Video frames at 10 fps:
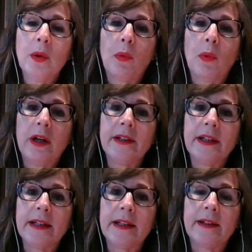
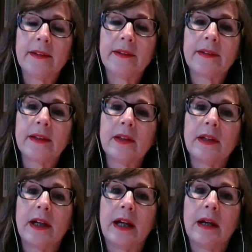One is
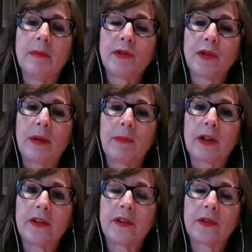trademark
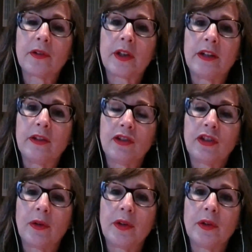clearance can
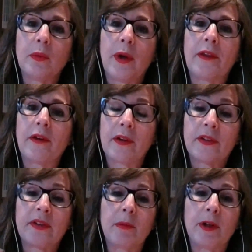show you whether
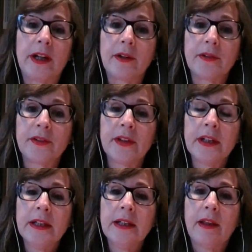there's someone else
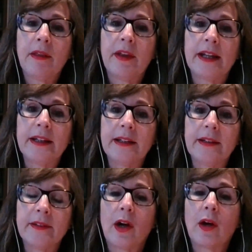that is